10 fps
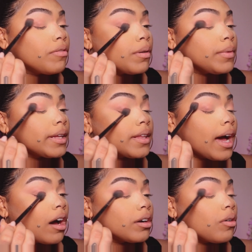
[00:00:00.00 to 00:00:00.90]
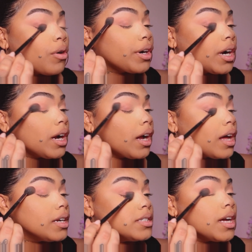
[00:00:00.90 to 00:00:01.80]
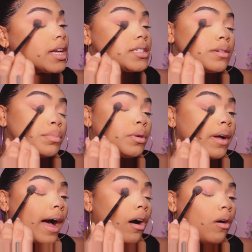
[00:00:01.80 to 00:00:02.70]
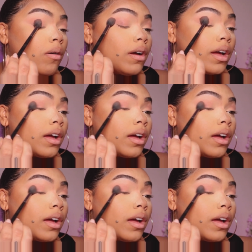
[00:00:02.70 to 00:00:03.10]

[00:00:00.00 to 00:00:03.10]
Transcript: from like the outer corner and kind of dust and pull out.